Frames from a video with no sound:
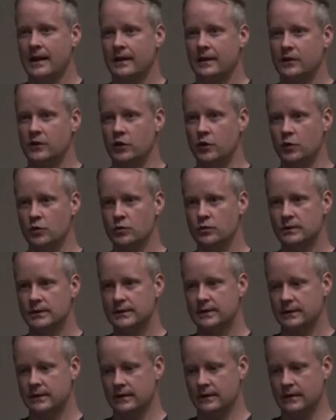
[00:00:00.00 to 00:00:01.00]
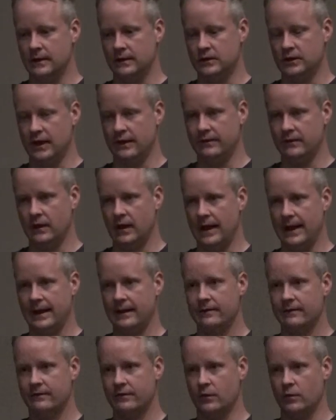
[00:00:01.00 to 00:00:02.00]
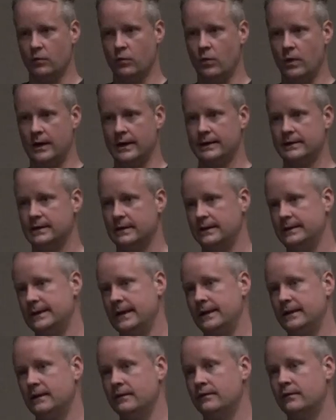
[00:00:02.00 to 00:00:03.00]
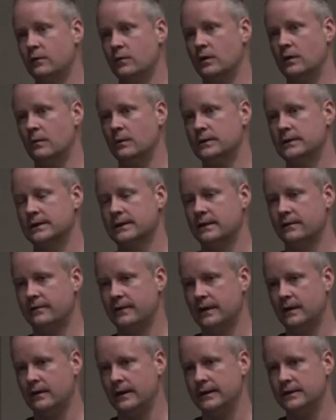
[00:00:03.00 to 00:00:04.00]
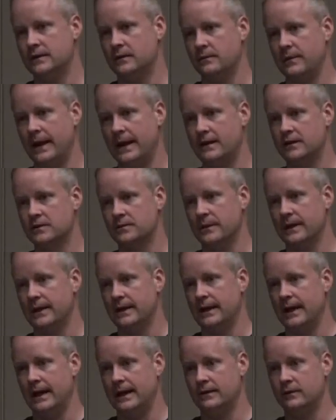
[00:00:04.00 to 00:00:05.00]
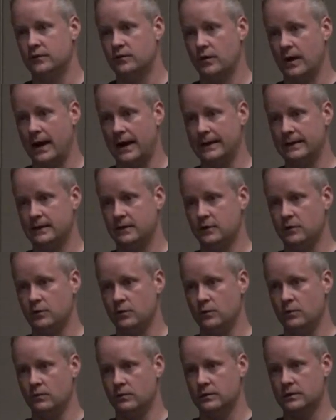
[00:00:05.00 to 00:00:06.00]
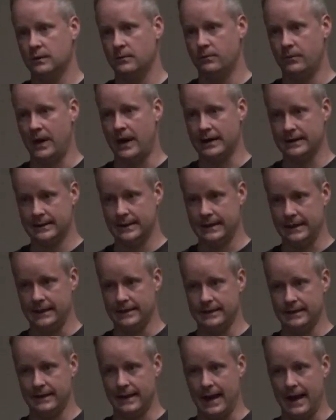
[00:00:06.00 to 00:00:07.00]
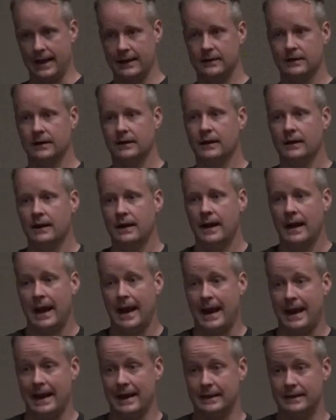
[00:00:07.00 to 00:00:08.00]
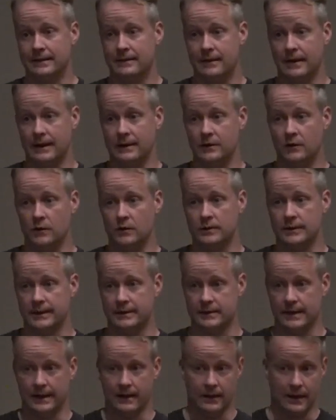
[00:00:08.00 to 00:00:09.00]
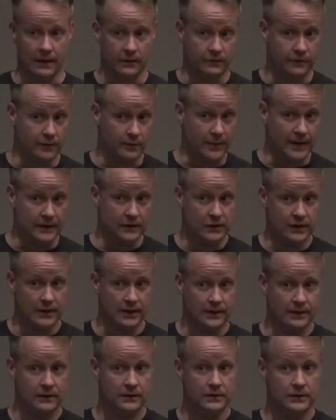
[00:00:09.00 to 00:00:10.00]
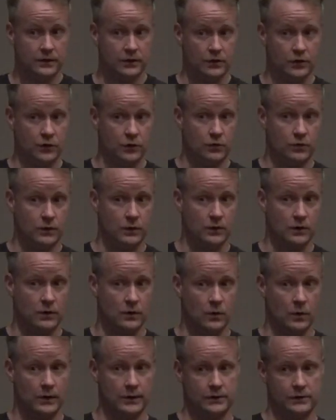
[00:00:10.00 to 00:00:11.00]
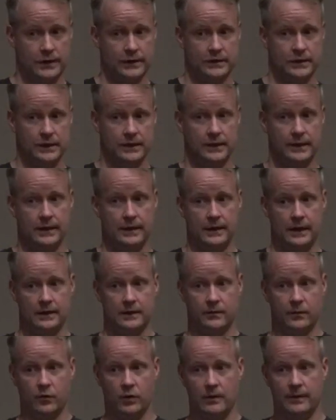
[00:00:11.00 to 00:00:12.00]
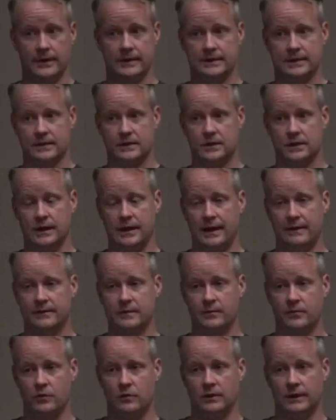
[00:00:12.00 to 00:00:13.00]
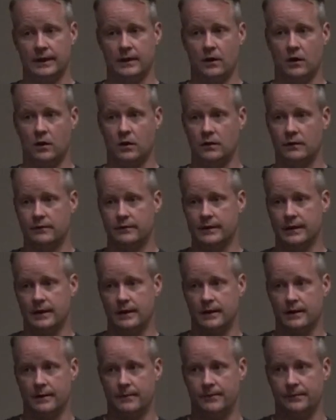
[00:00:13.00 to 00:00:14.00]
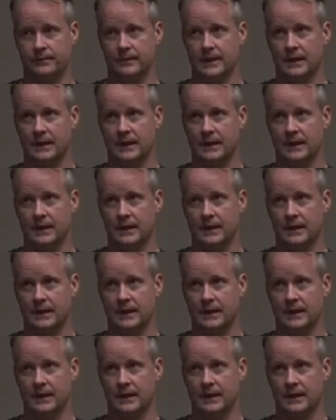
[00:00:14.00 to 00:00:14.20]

Use the Chef client for what it's intended for, which is configuration management, and try to, to box it into that. And then use things like CloudFormation to do your orchestration and, and deployments because you're going to have to pull in all of the, um,